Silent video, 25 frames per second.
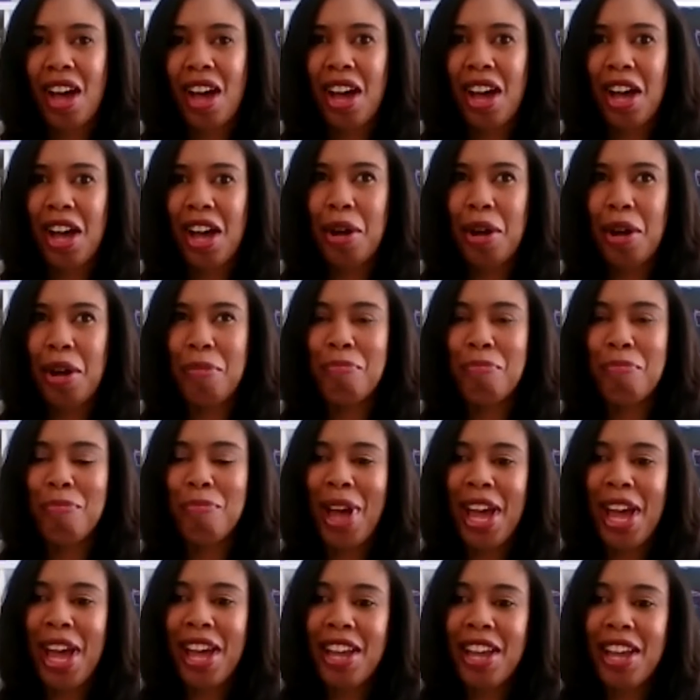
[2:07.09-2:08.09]

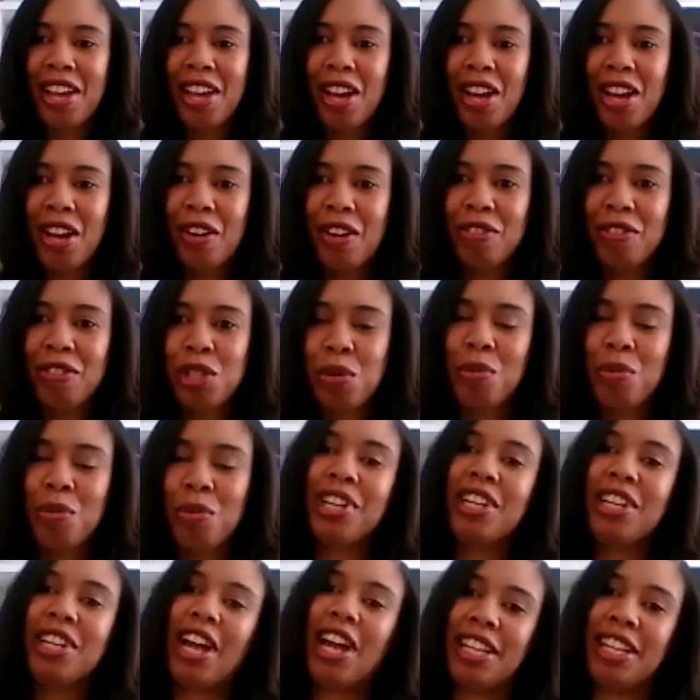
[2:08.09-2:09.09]
May of
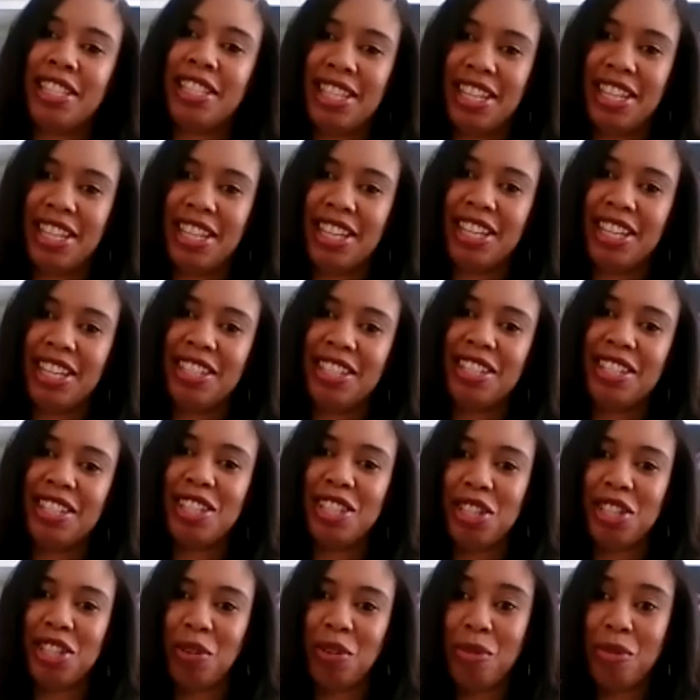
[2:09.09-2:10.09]
2019.
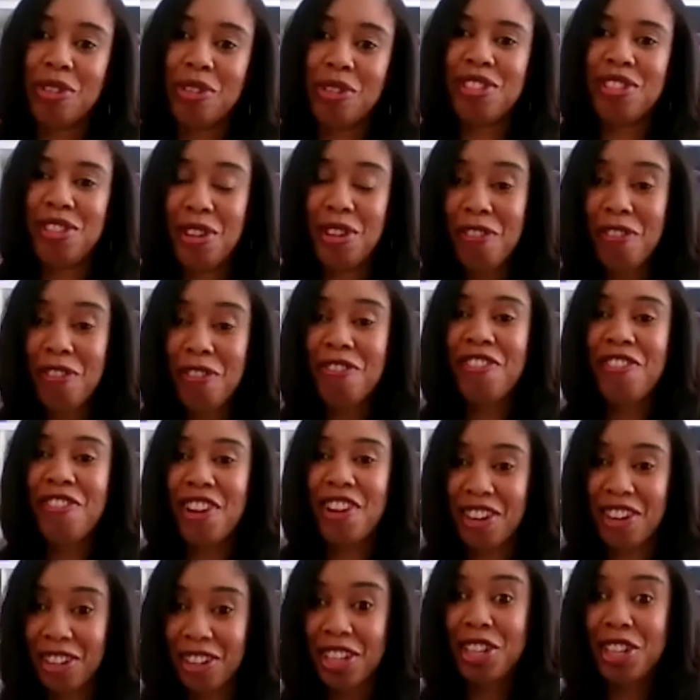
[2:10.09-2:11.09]
So we're still
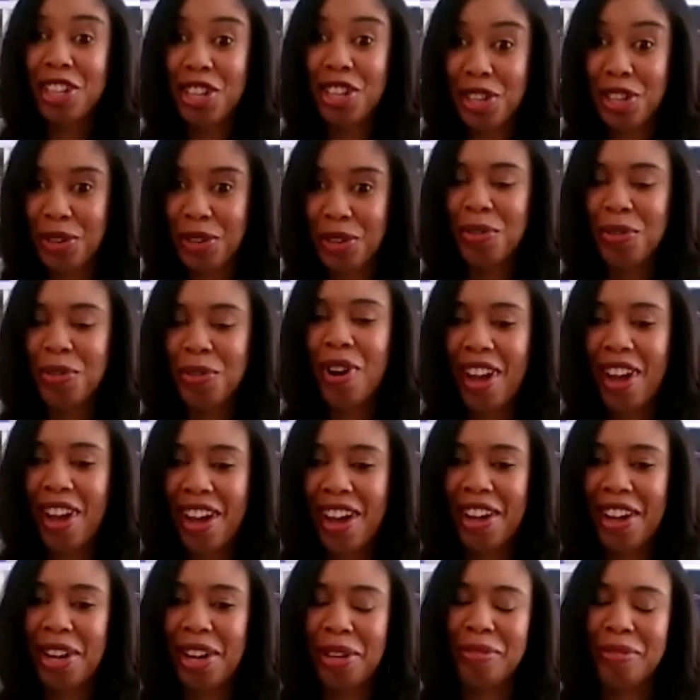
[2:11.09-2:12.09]
fairly new.
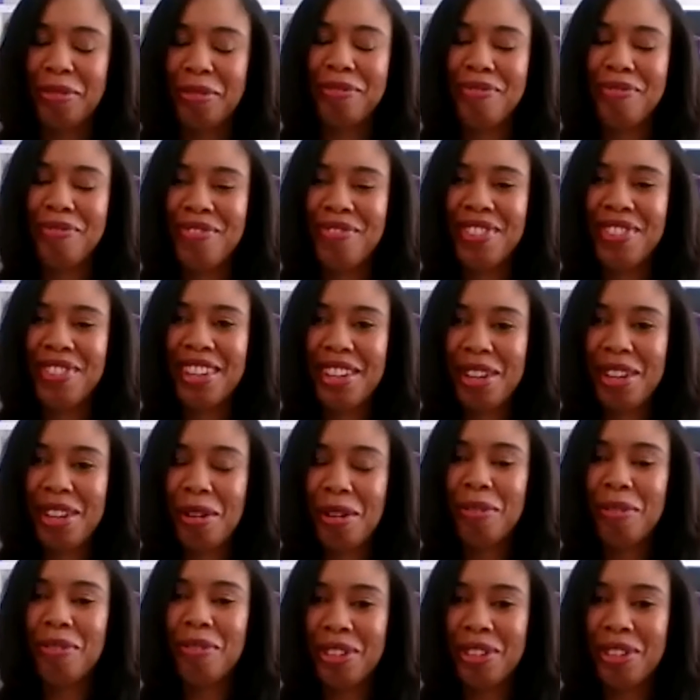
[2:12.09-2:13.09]

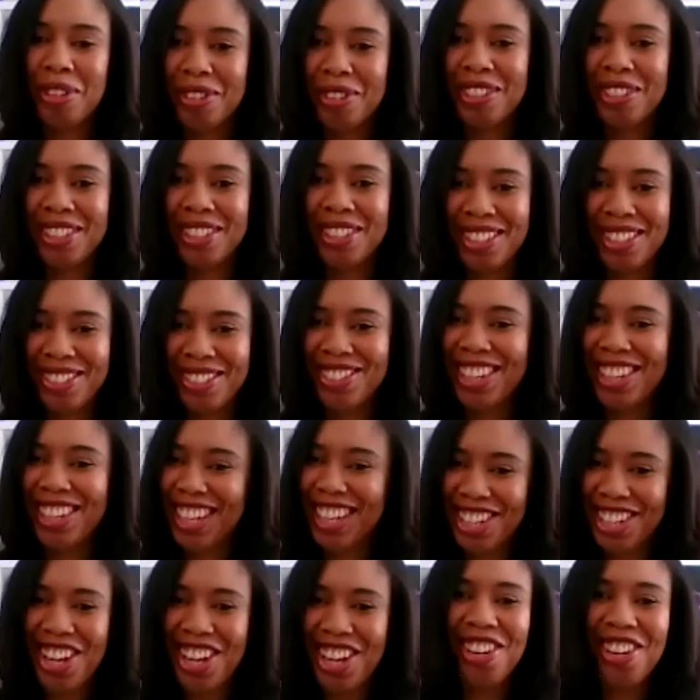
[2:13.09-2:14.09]
We're
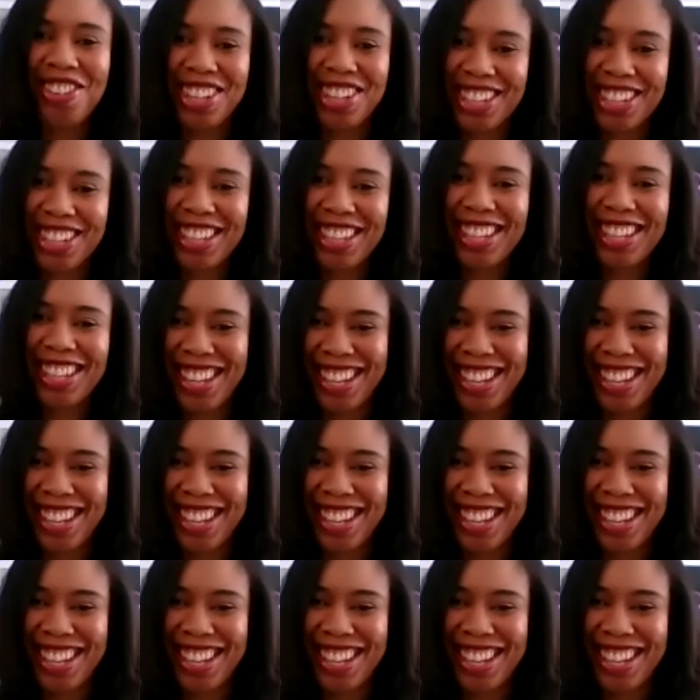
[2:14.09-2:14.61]
getting going.